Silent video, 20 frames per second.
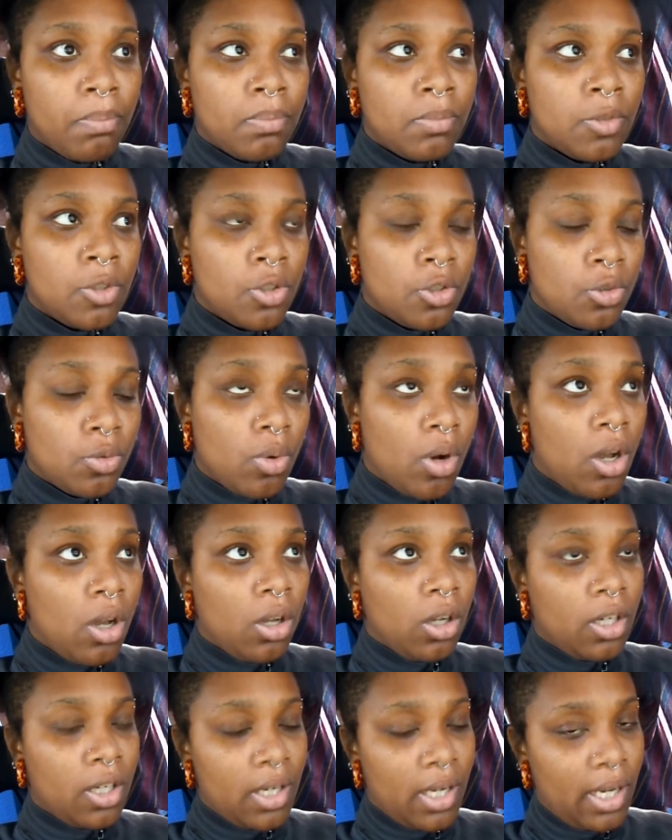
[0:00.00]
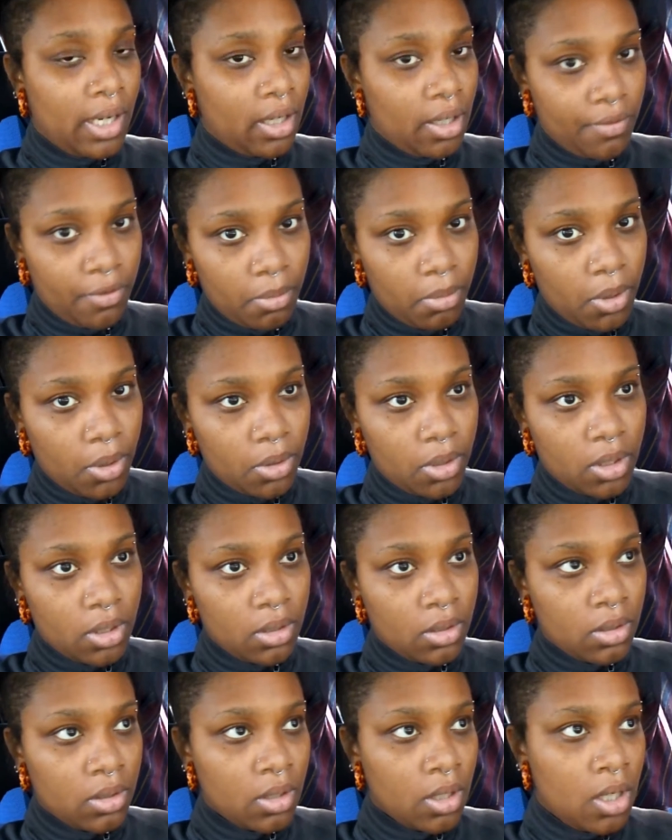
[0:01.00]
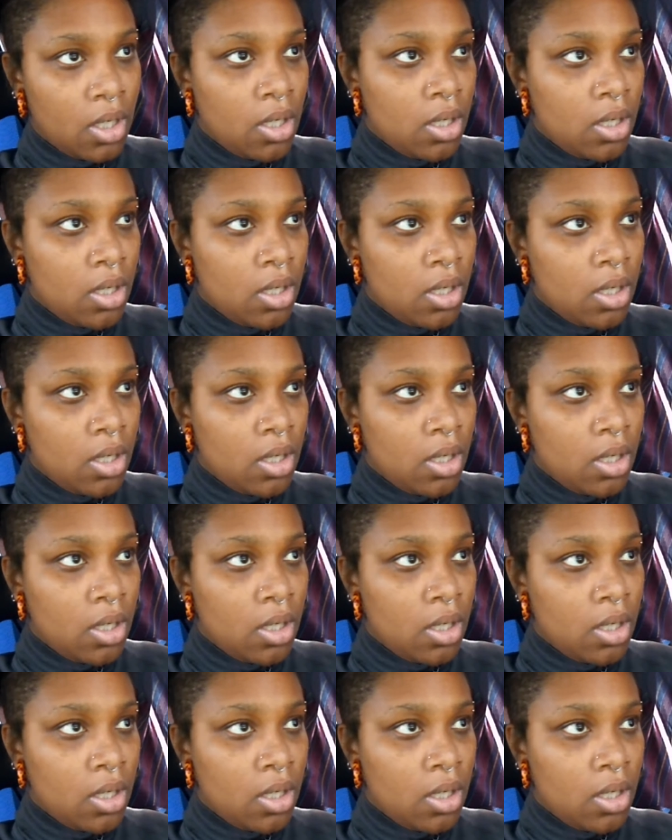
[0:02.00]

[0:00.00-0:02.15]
strong negative emotions.